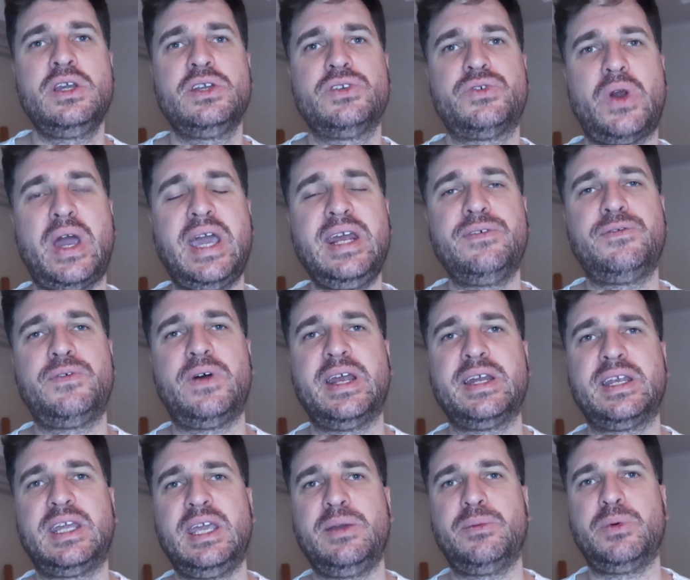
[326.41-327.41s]
Try to
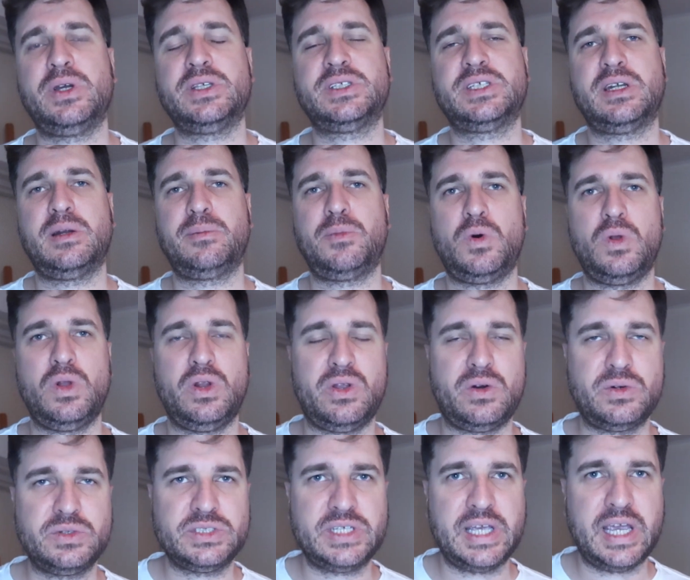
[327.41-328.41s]
find keywords that are more
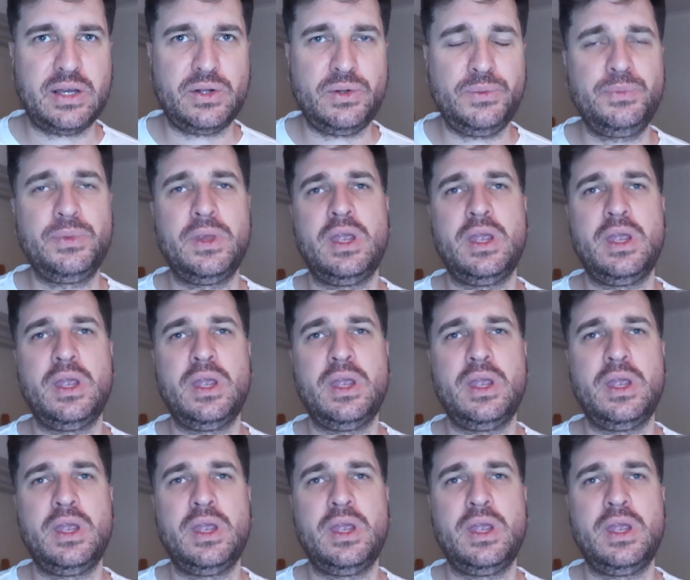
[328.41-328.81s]
long tail